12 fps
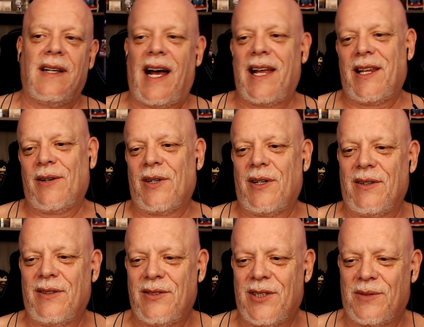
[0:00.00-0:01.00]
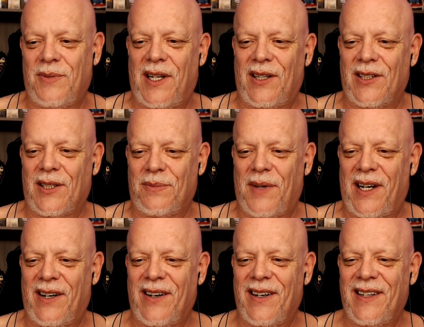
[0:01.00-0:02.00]
I think it would have just made it look
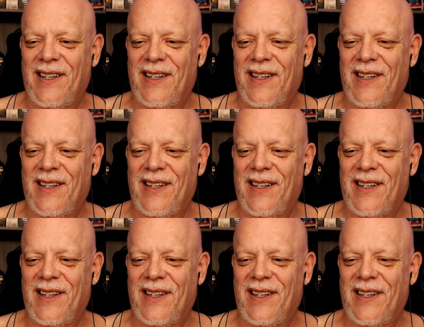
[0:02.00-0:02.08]
better.